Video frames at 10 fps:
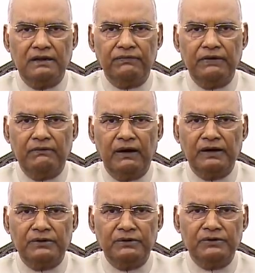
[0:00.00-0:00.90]
If we
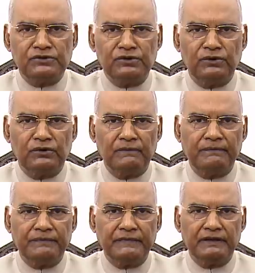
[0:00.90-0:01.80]
want to ensure
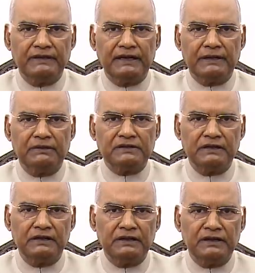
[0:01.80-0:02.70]
that our
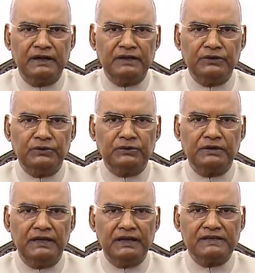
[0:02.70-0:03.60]
children and youth
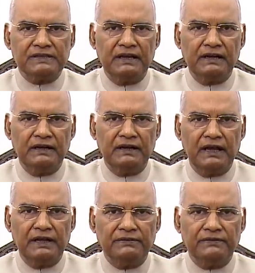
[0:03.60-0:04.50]
excel in
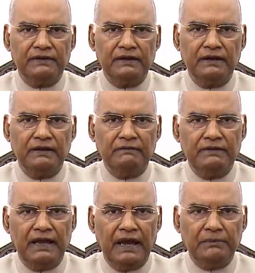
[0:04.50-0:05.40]
life,
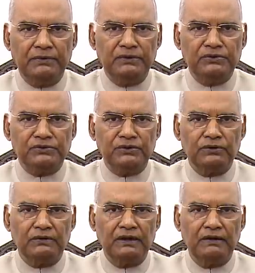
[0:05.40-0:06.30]
we have to
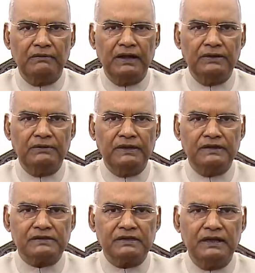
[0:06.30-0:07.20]
ensure value
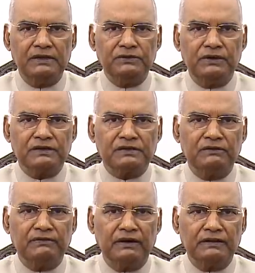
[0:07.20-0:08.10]
based
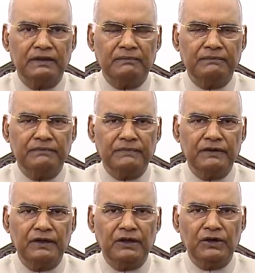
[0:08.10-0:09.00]
education for them.
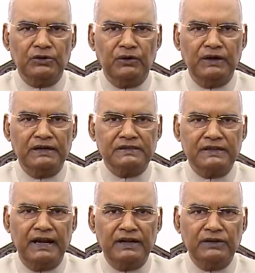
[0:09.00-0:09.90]
To
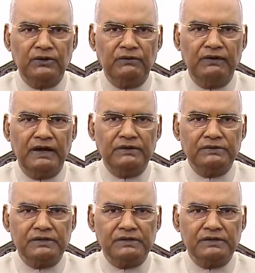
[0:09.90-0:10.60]
understand your value